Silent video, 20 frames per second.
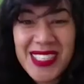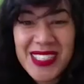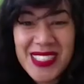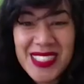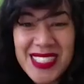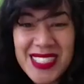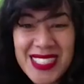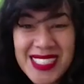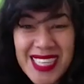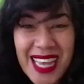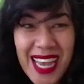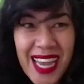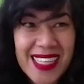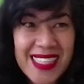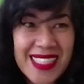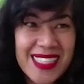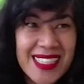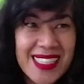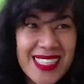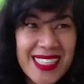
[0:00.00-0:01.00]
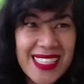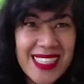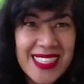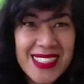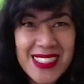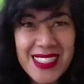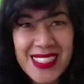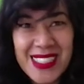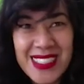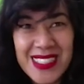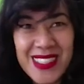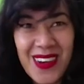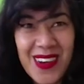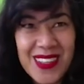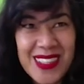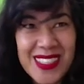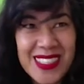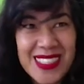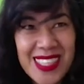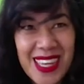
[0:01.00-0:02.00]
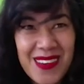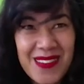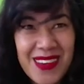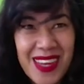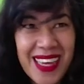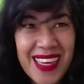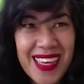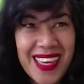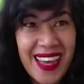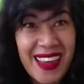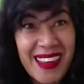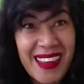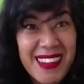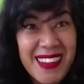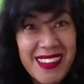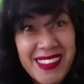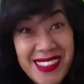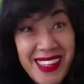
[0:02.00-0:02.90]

in society, teachers, doctors, I'm like them.